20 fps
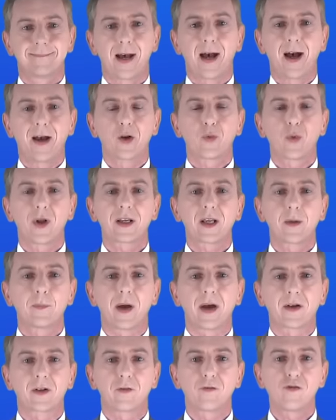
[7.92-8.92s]
Hi and welcome
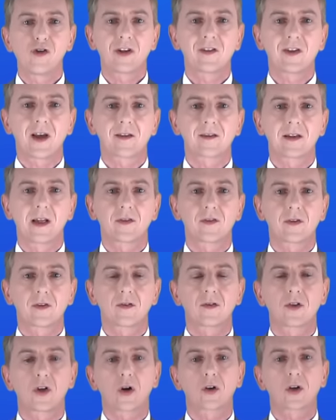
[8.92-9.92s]
back to
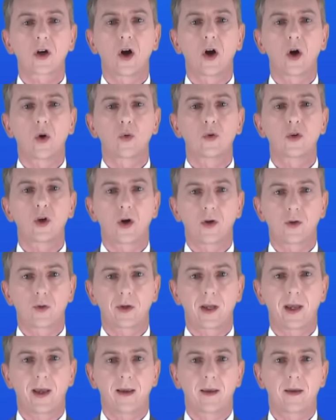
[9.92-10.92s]

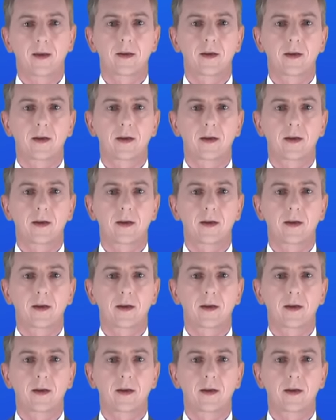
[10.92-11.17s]
freesciencelessons.co.uk.